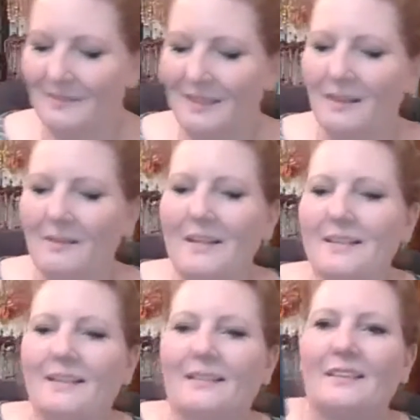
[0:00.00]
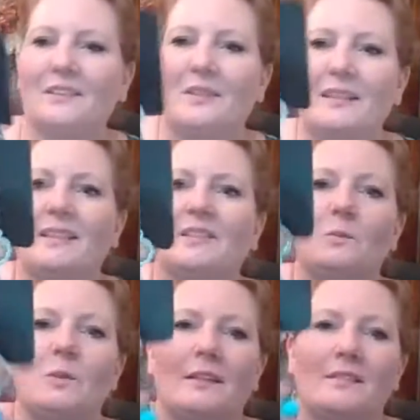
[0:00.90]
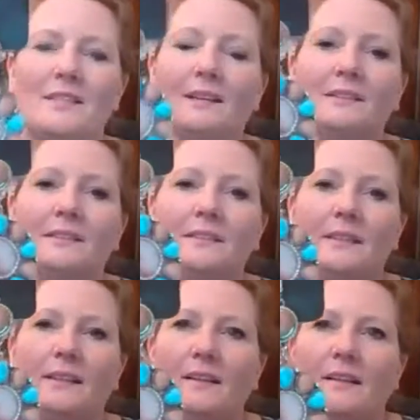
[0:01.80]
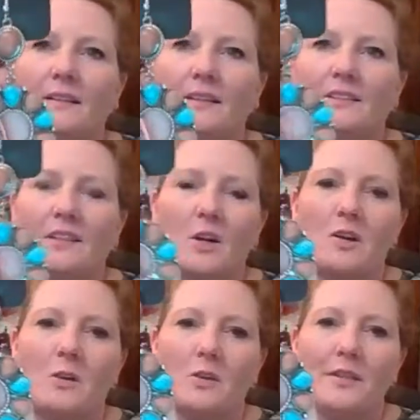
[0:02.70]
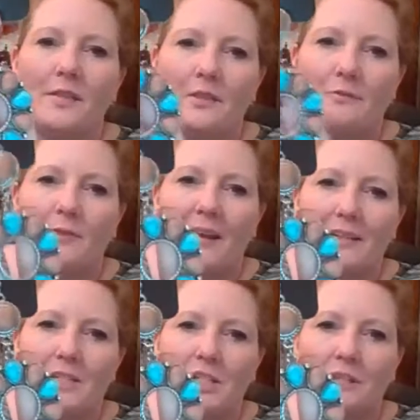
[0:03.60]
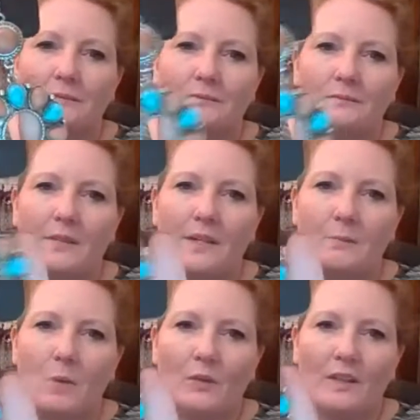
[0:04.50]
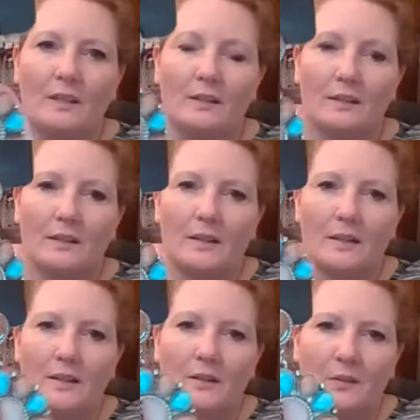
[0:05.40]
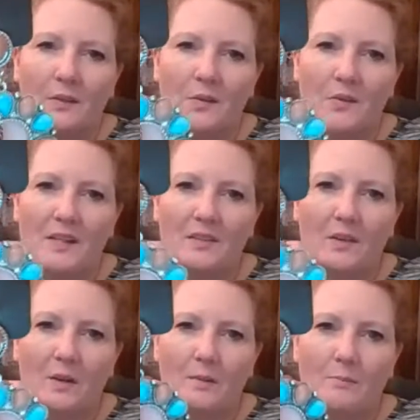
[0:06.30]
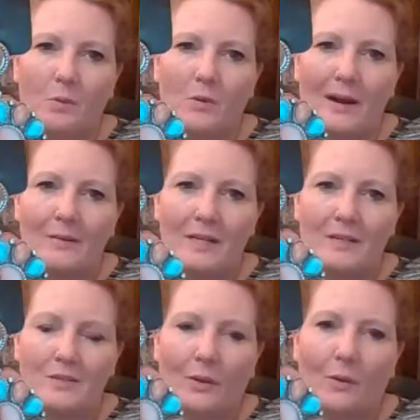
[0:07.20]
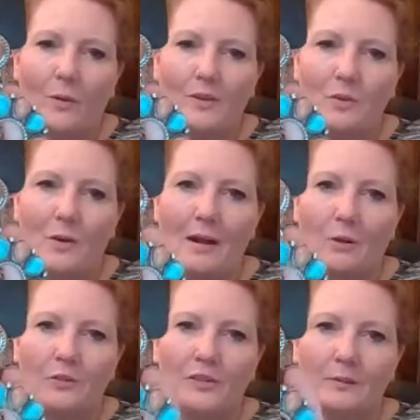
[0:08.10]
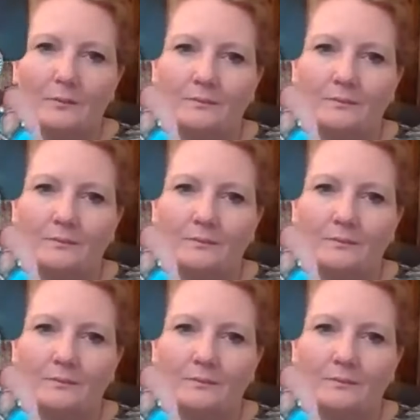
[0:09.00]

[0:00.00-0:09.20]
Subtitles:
All right, this one is a one and done. These are called the Ranch in multi. So these are a brown and turquoise crackle stone.